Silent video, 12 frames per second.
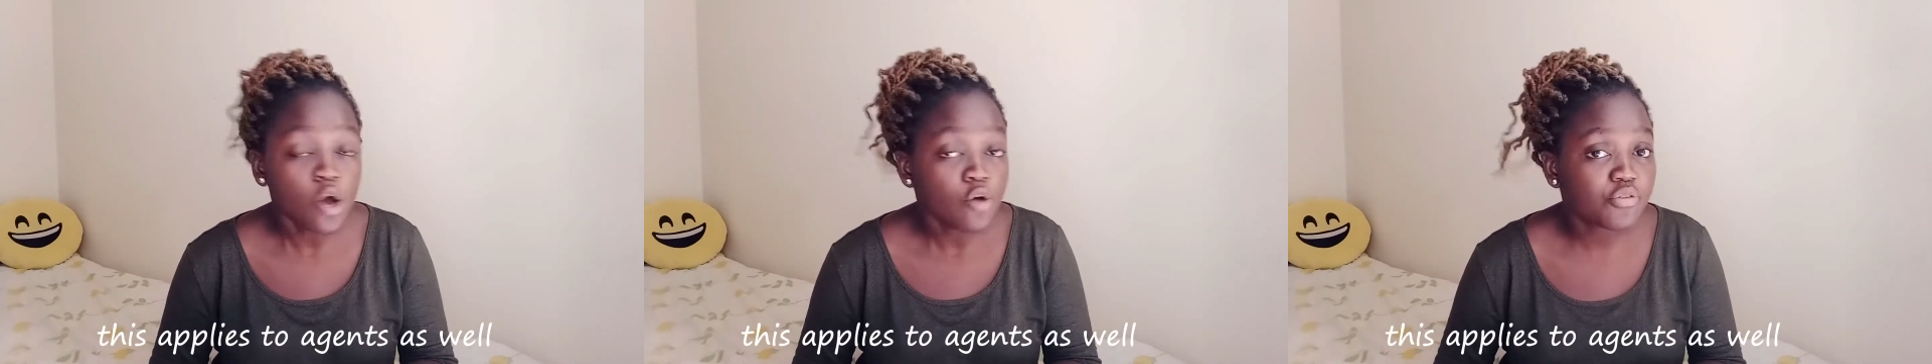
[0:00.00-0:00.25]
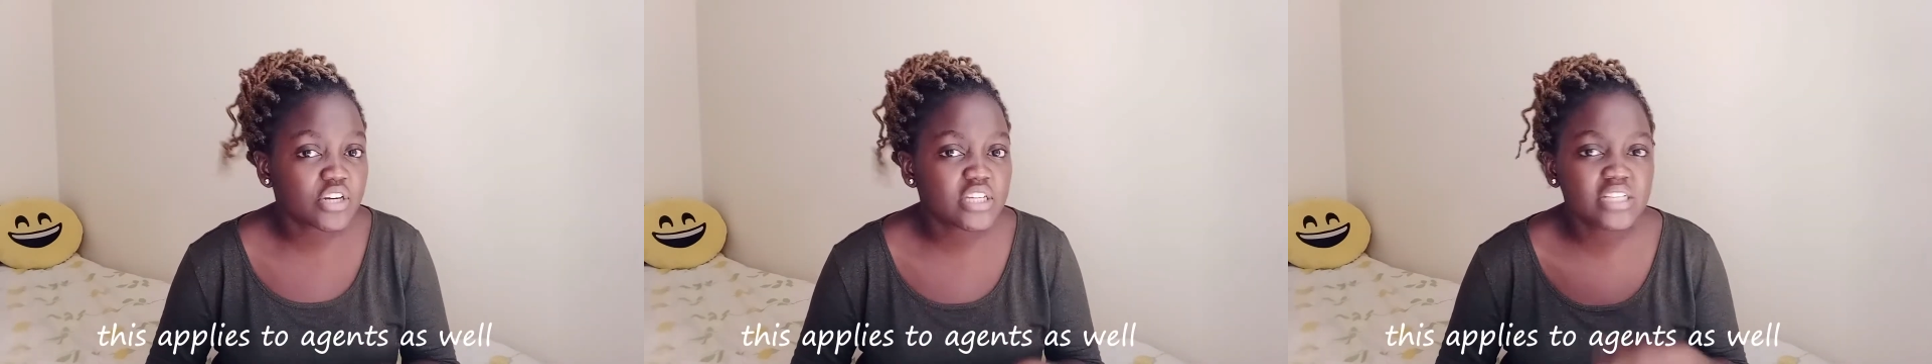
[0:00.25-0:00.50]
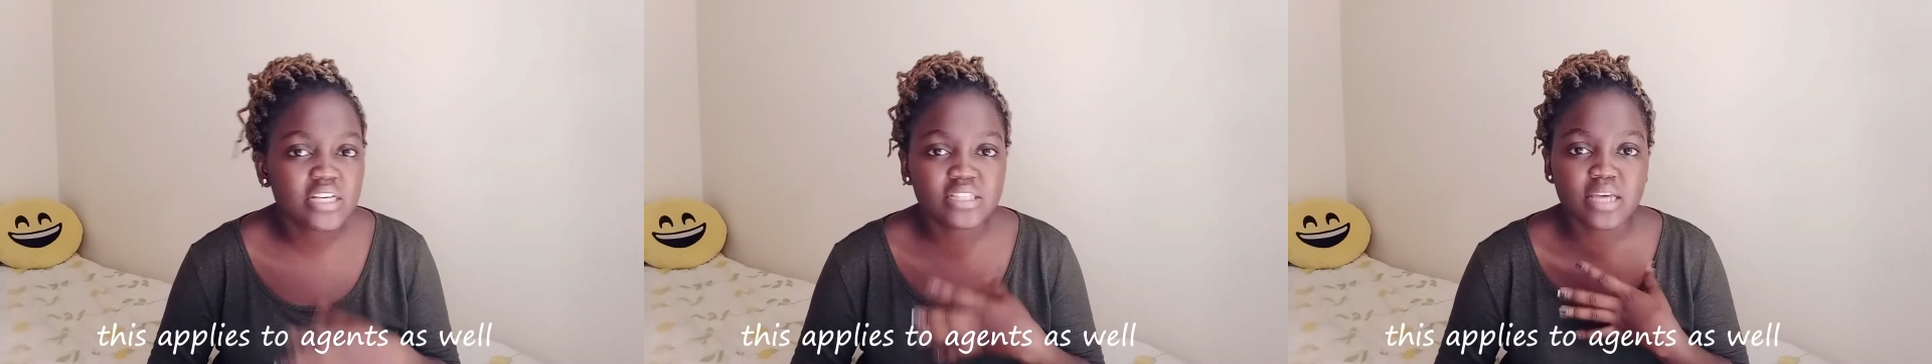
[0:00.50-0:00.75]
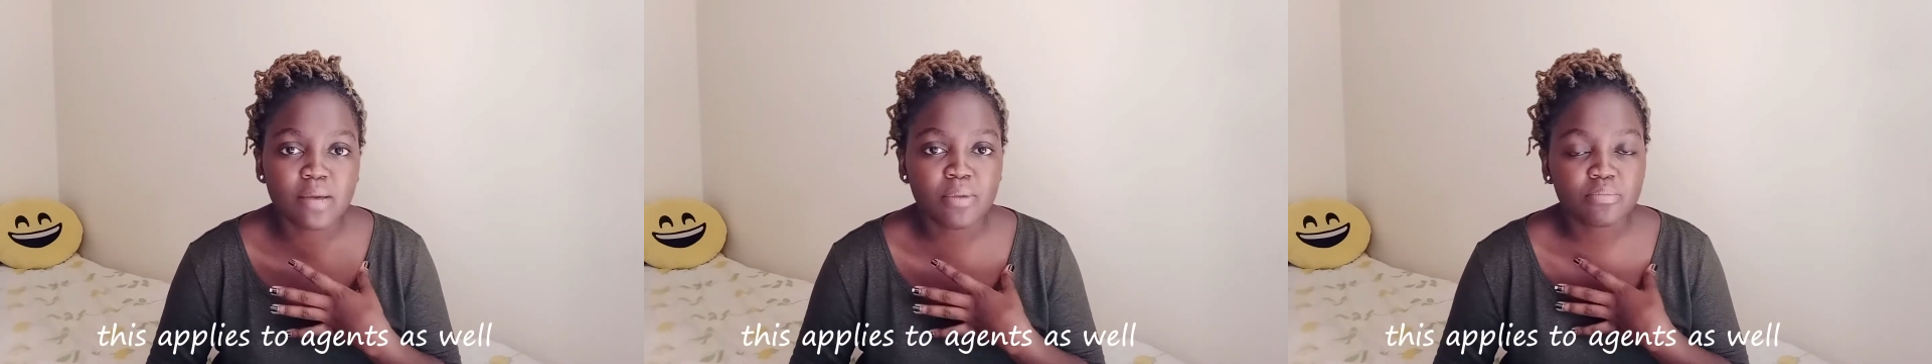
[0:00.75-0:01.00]
For instance,
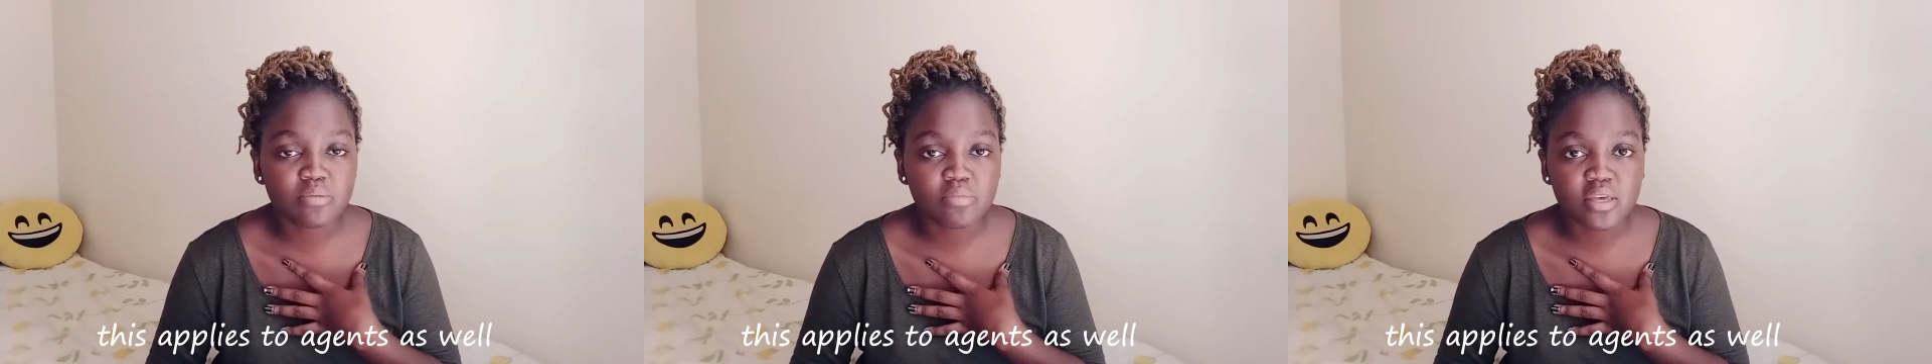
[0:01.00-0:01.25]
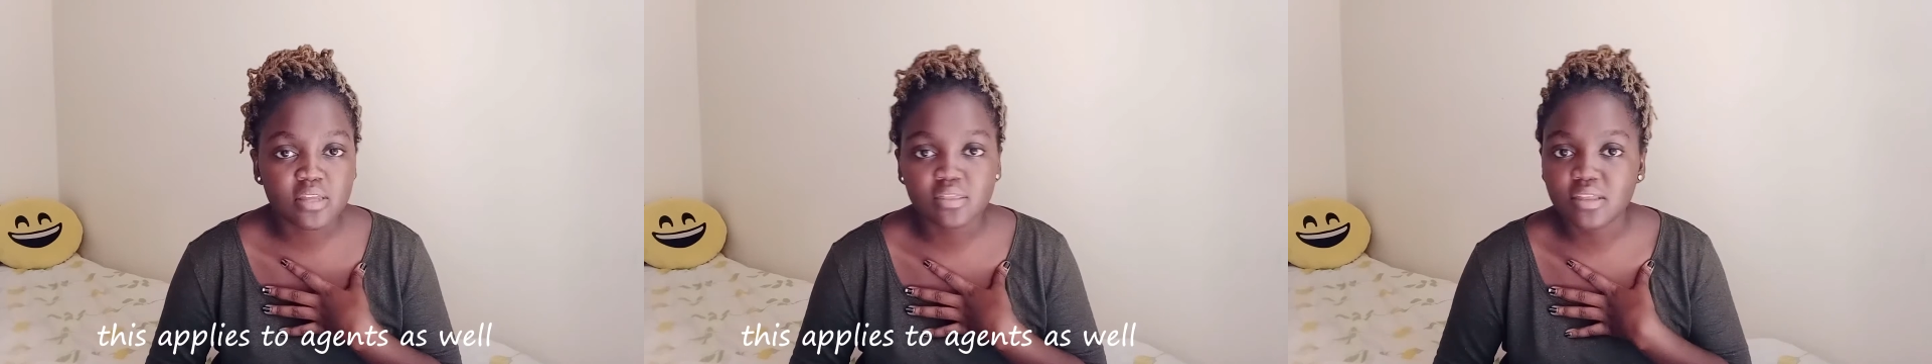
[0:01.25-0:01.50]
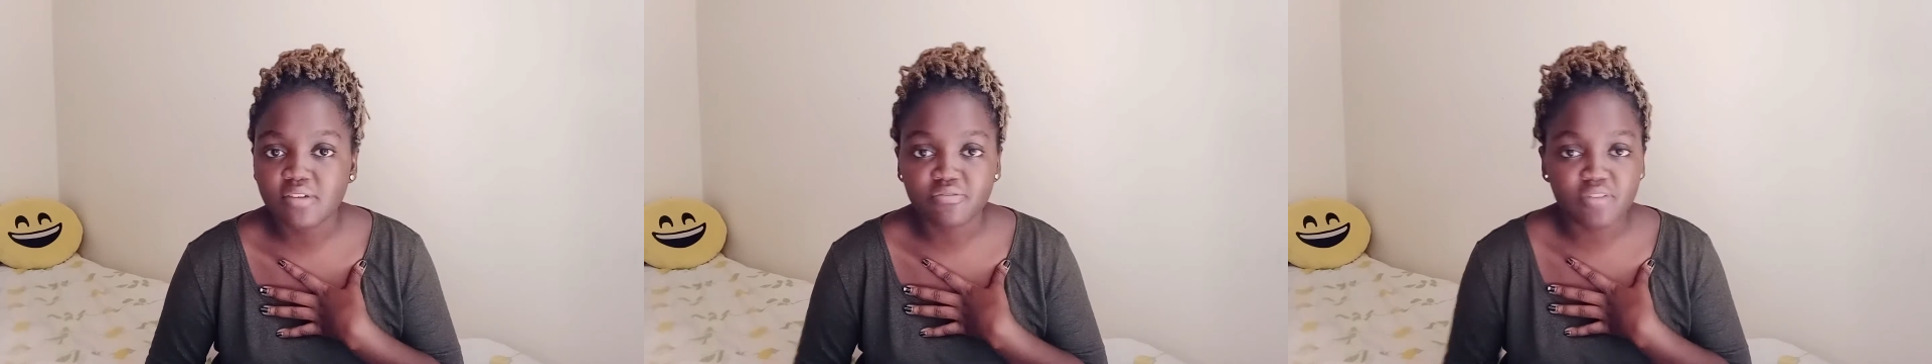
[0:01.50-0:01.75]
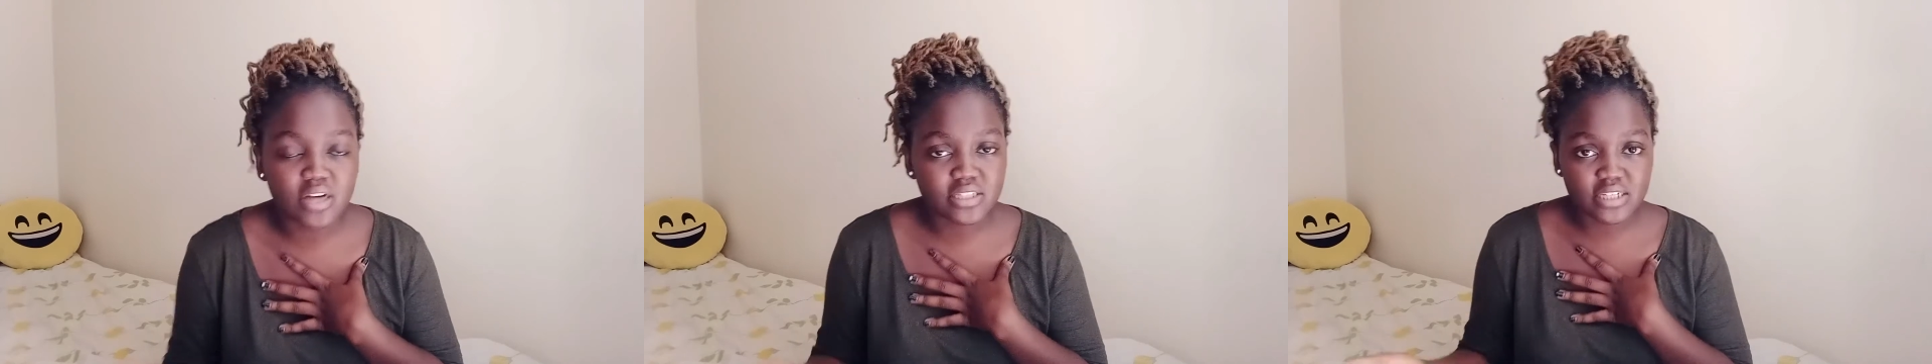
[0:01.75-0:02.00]
kama mimi, the
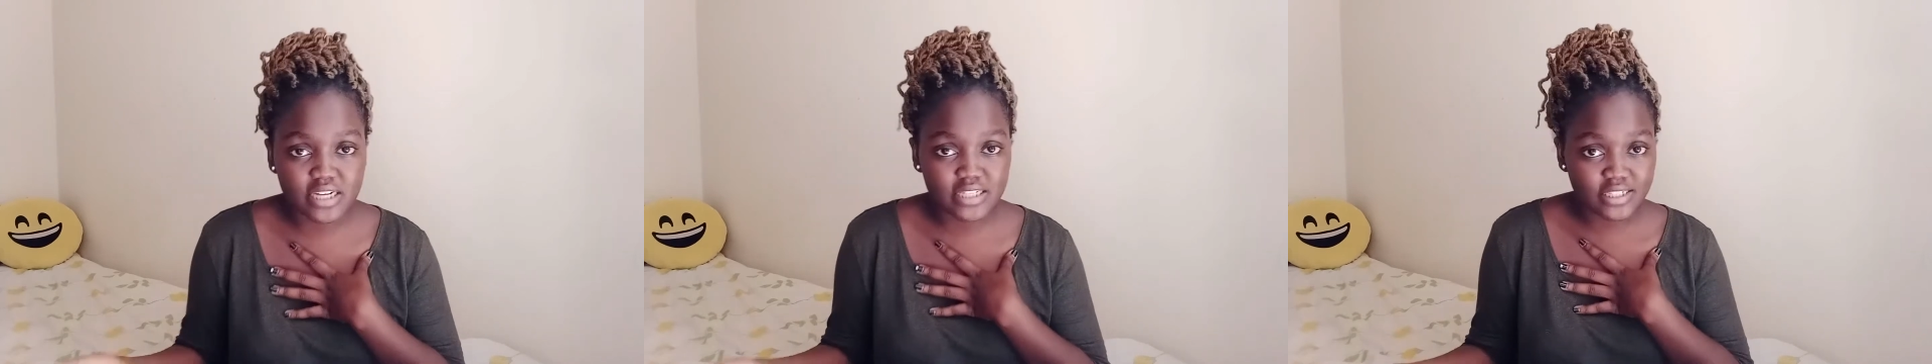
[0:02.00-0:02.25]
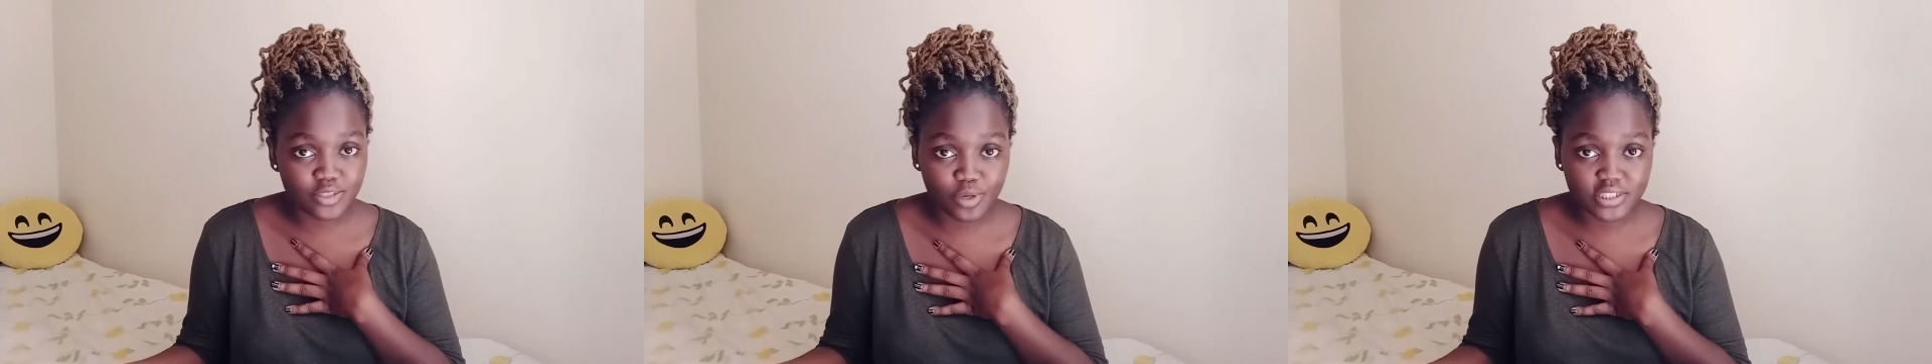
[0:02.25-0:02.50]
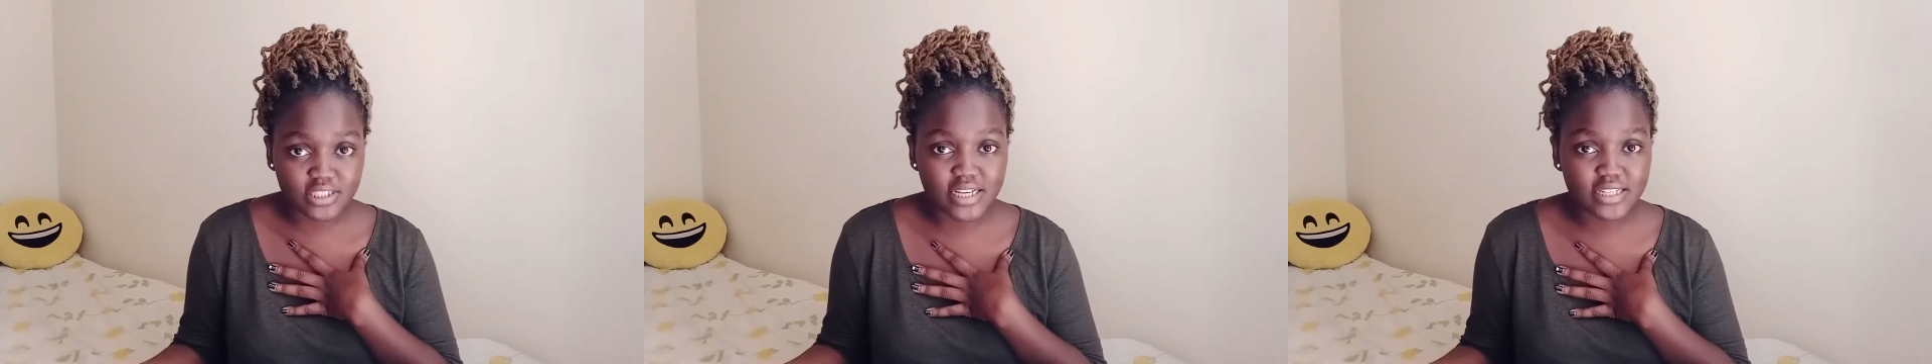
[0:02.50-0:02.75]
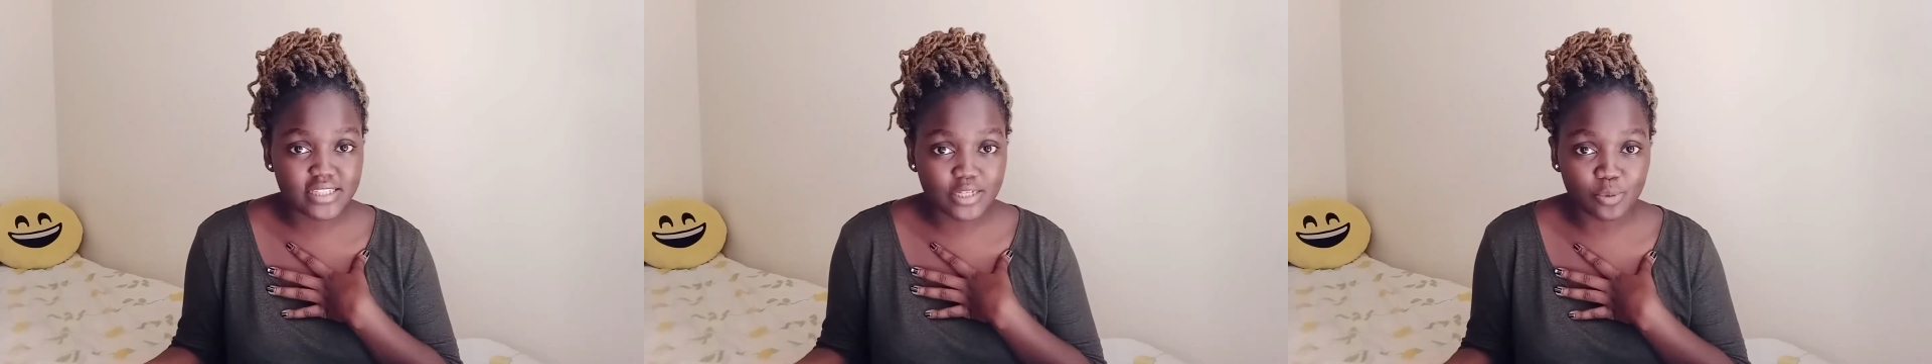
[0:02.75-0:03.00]
fact that I didn't want
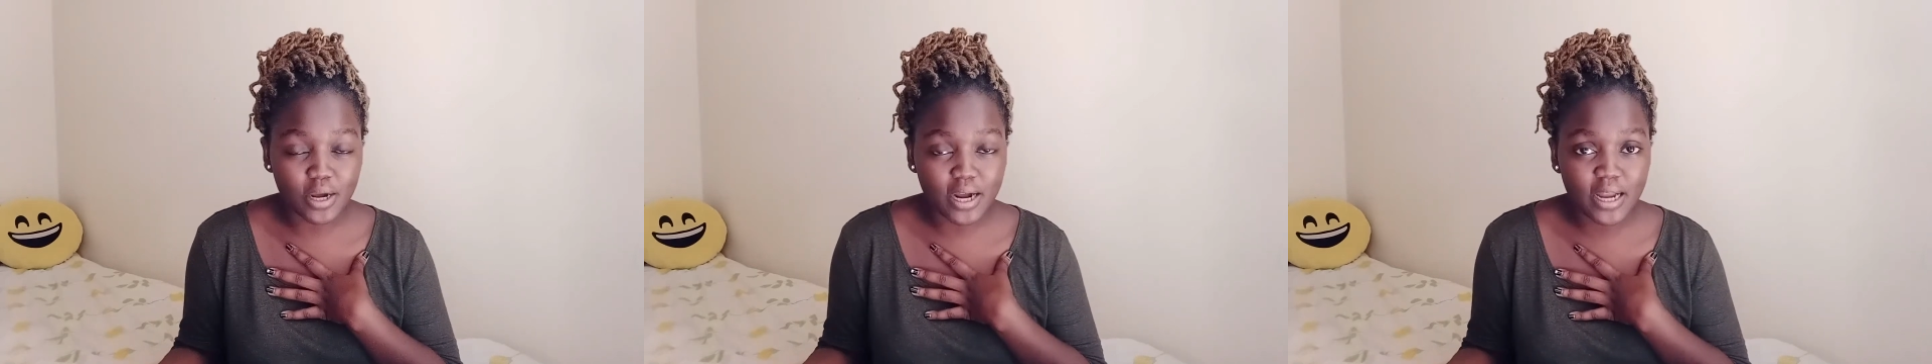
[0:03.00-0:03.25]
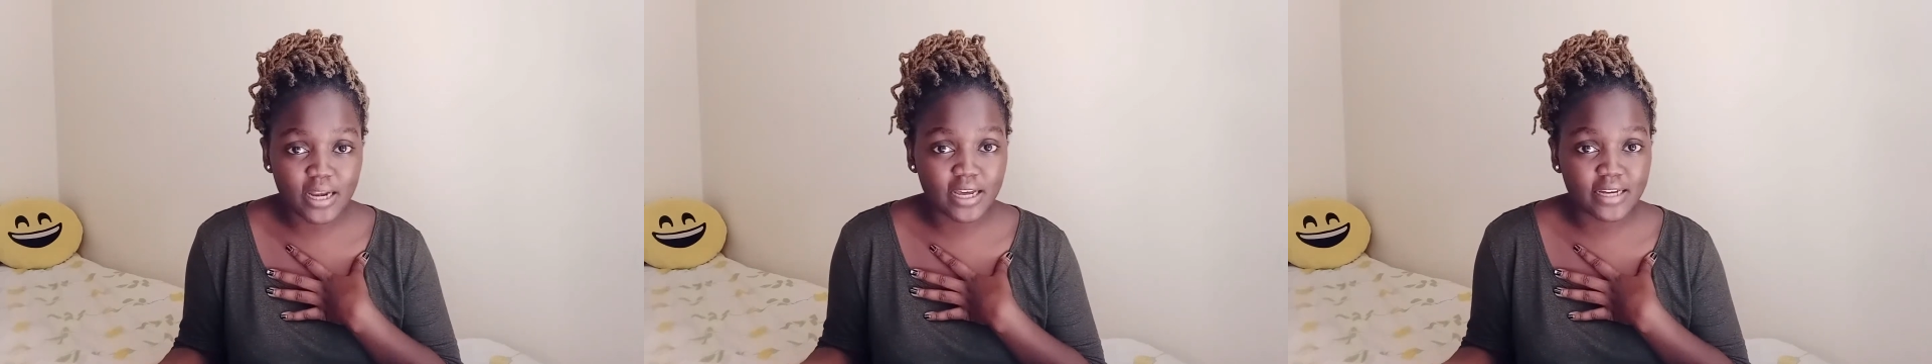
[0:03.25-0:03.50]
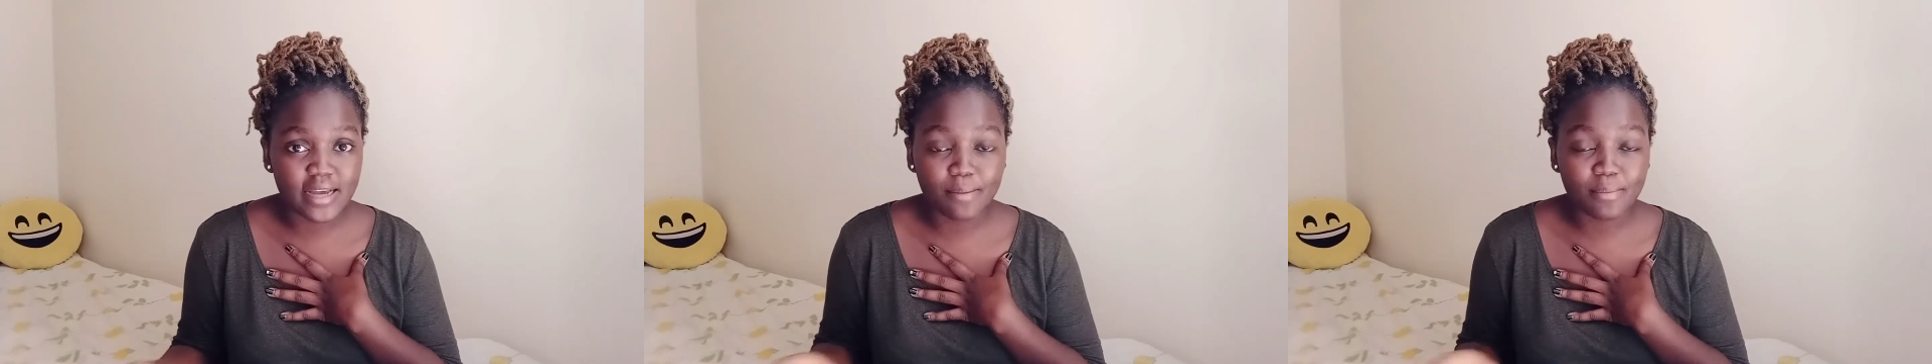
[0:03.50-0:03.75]
tiles that were colored,